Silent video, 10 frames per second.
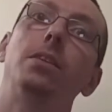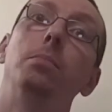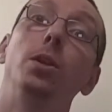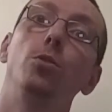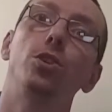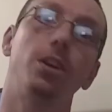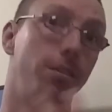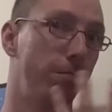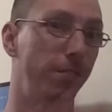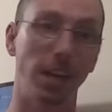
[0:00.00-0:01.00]
the minutiae of
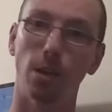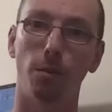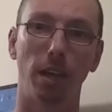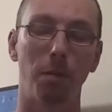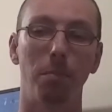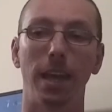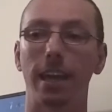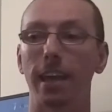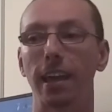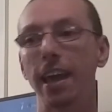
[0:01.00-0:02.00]
video game making.